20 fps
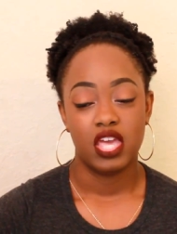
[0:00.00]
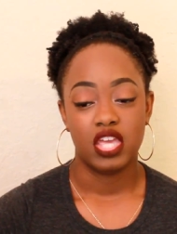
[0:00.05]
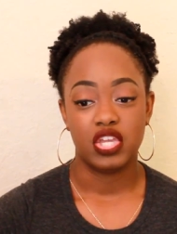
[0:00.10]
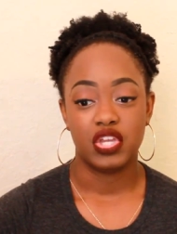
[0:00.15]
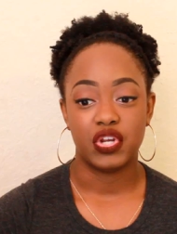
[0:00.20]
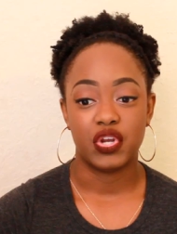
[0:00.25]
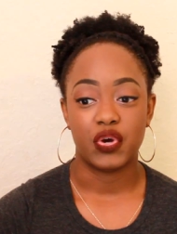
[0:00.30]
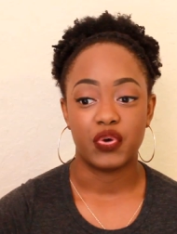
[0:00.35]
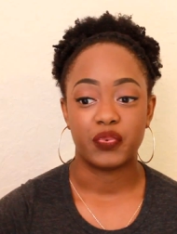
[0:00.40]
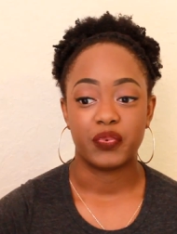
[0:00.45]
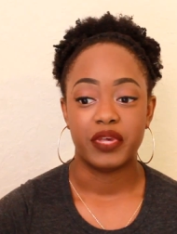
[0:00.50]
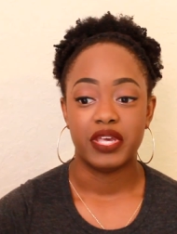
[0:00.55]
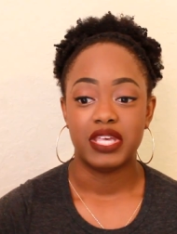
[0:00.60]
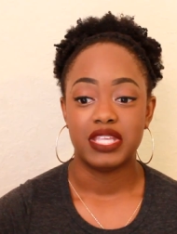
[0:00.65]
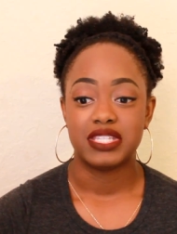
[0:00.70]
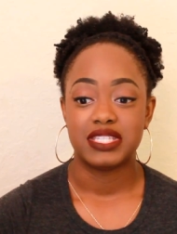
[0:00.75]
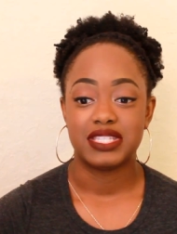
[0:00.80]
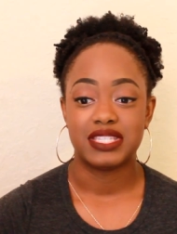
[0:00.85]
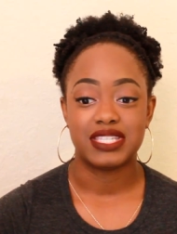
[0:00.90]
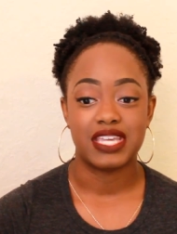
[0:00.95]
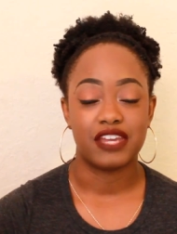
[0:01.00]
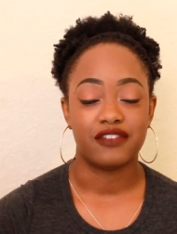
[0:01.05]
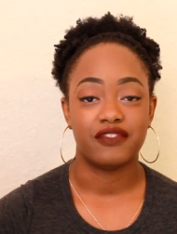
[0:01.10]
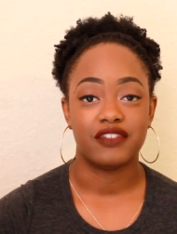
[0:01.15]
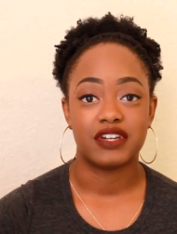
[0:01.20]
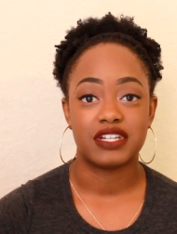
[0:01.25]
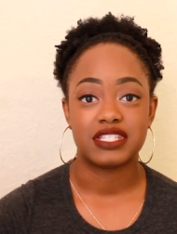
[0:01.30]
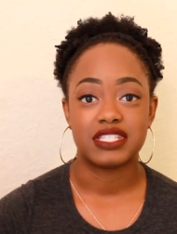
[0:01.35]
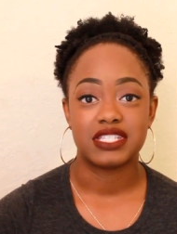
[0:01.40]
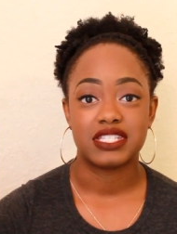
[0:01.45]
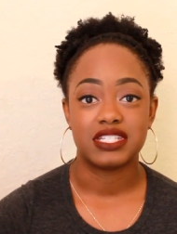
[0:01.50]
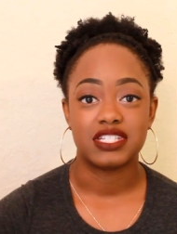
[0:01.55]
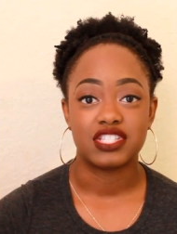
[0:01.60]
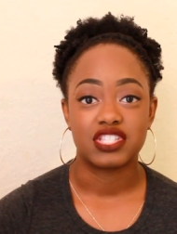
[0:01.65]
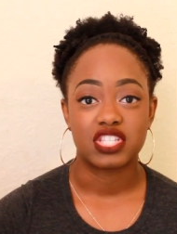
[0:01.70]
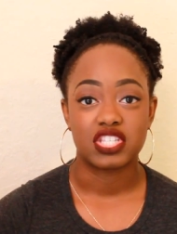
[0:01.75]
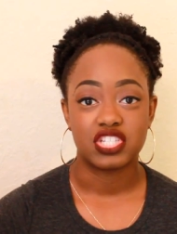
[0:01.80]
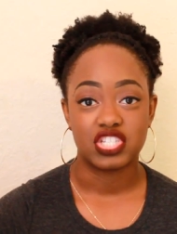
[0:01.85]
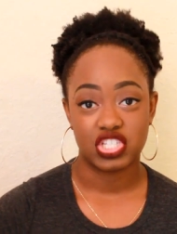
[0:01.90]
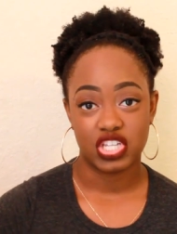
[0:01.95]
You know, take for
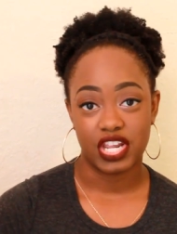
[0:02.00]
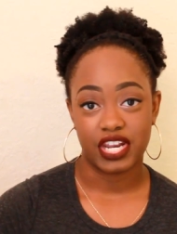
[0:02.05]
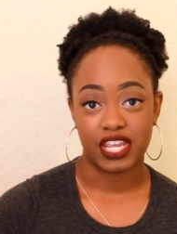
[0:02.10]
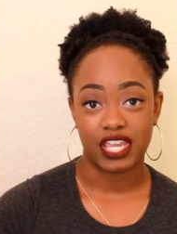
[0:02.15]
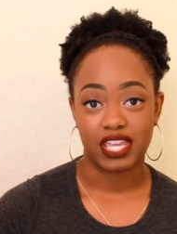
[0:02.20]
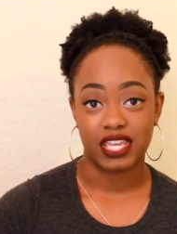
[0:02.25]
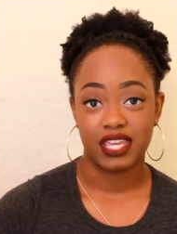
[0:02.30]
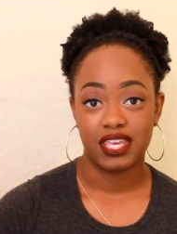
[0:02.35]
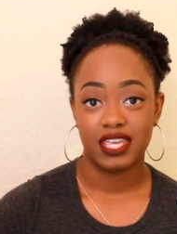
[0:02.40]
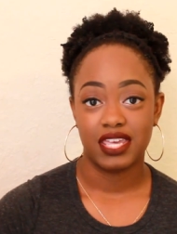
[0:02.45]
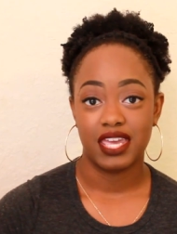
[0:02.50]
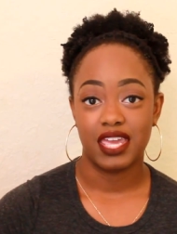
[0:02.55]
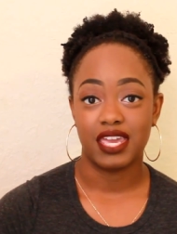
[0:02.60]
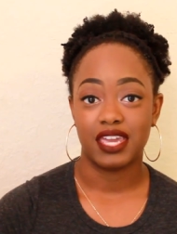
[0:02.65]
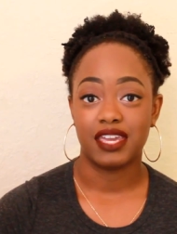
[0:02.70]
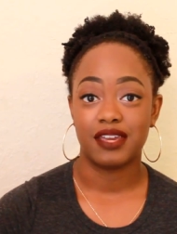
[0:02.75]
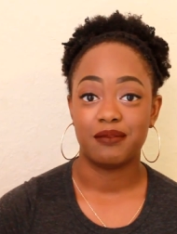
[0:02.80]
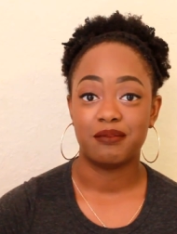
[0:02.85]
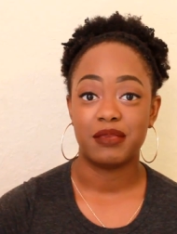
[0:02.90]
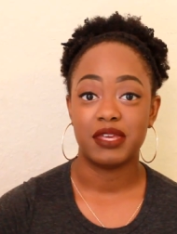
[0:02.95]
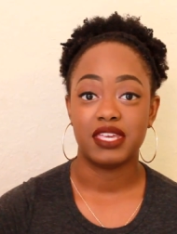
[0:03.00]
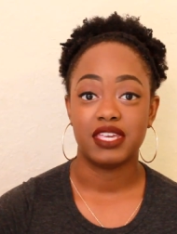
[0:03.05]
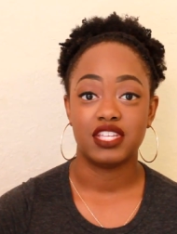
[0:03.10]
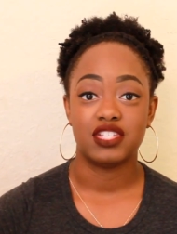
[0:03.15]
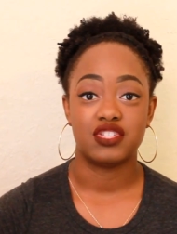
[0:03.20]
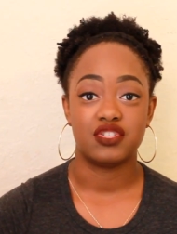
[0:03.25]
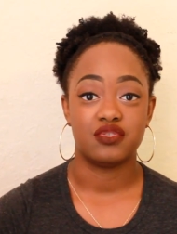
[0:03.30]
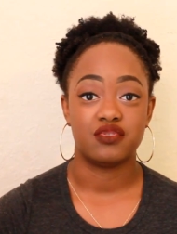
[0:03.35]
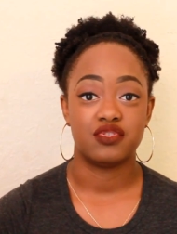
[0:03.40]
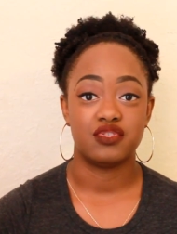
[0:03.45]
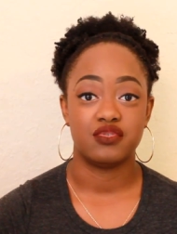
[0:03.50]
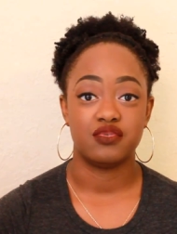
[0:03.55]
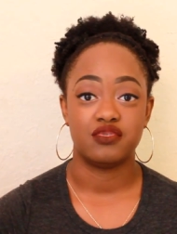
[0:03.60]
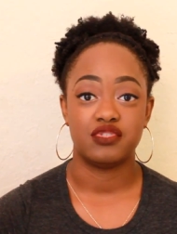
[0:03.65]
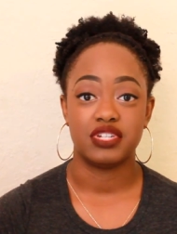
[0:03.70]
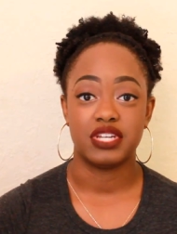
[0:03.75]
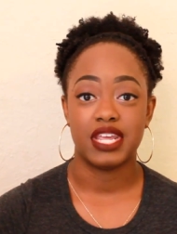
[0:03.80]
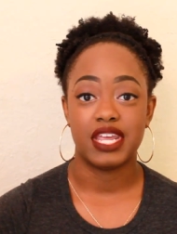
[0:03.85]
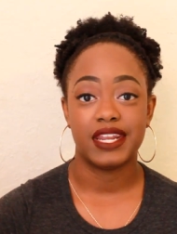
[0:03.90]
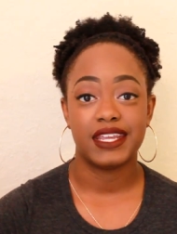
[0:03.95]
instance shedding. It can be due to
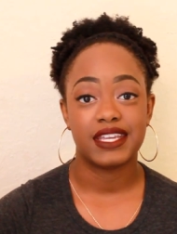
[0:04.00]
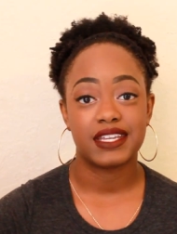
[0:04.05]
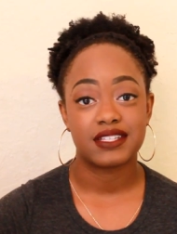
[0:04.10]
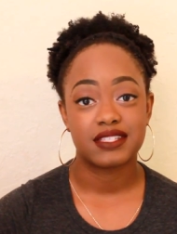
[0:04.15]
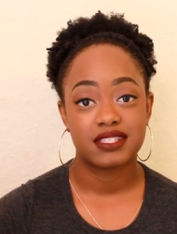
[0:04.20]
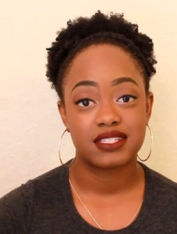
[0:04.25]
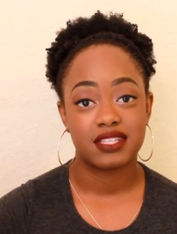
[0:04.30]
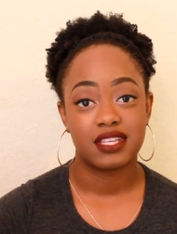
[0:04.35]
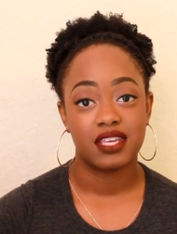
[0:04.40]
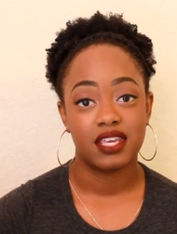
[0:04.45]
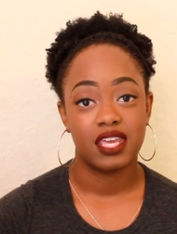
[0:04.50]
genetics.